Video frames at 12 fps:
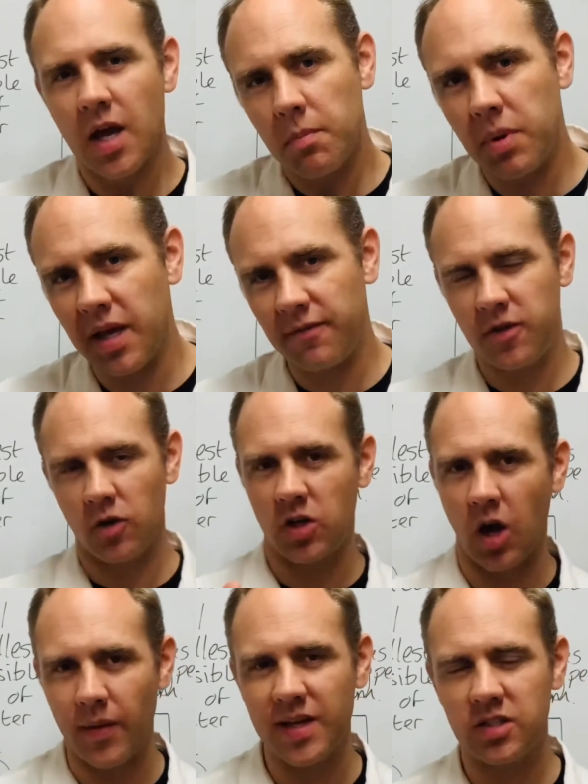but if you're
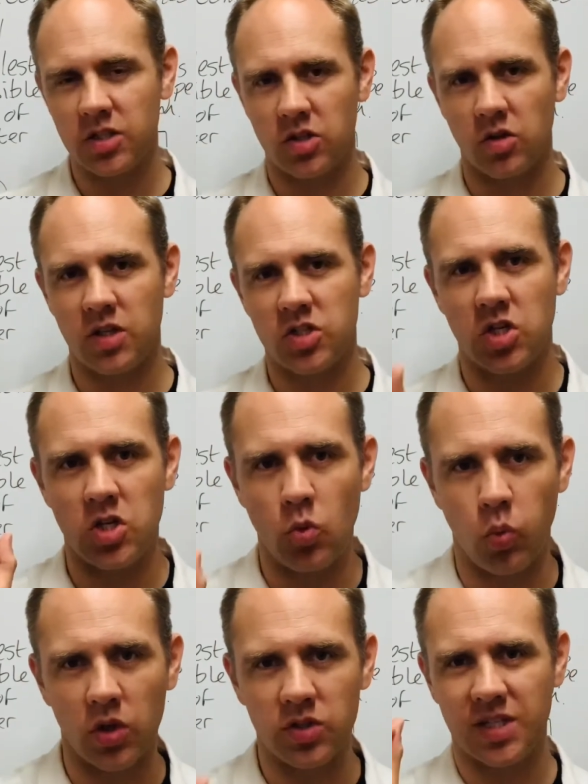going to do this and you
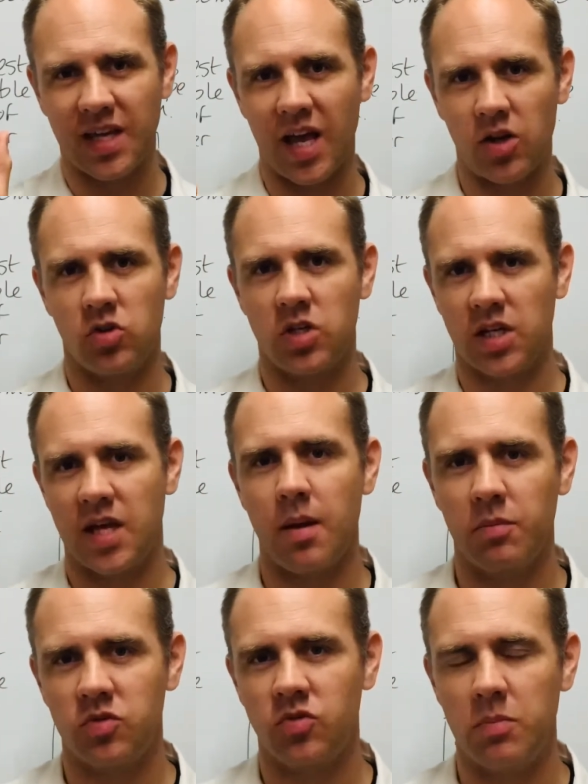want to get good at
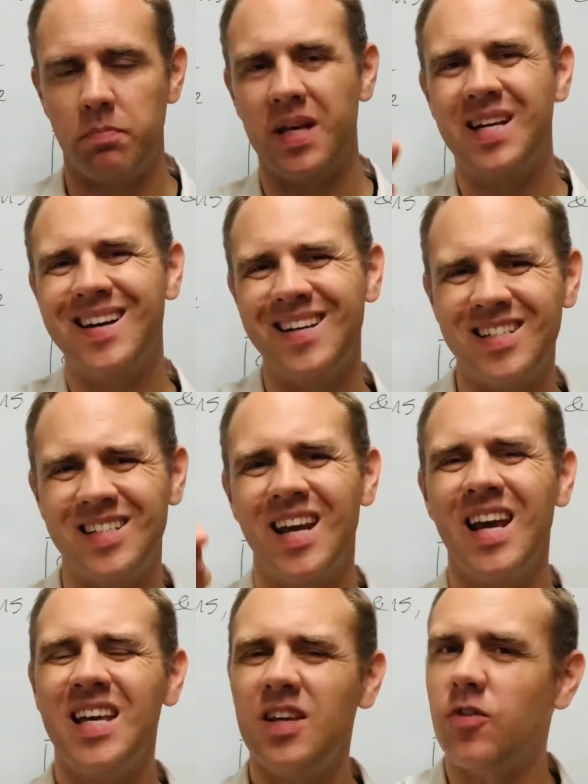chemistry because
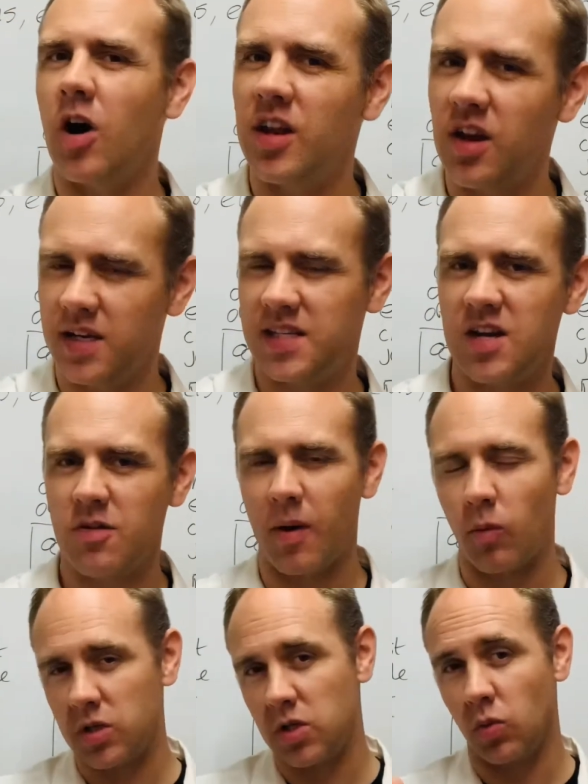you've got an idea about
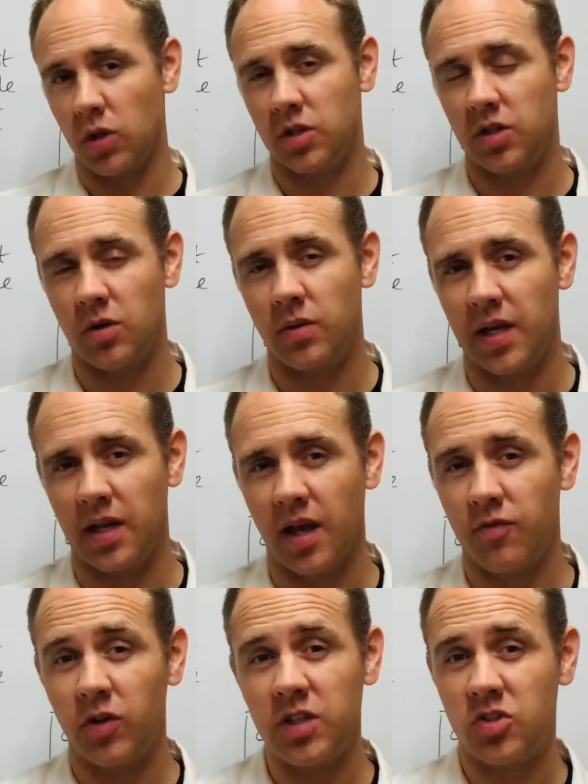what you want to do in
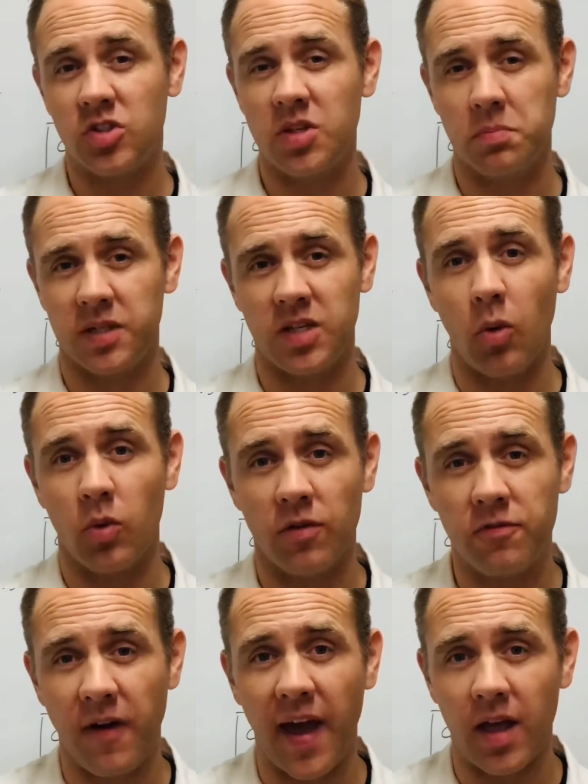life, or you just simply don't want to
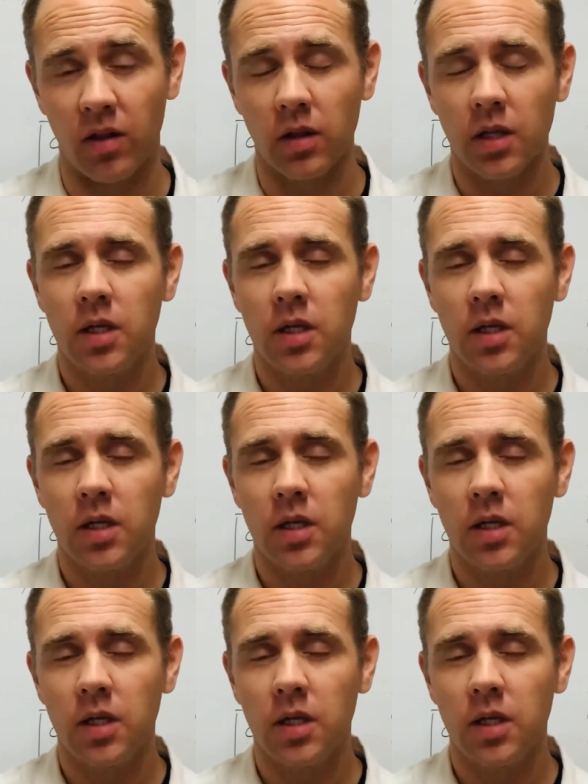fail,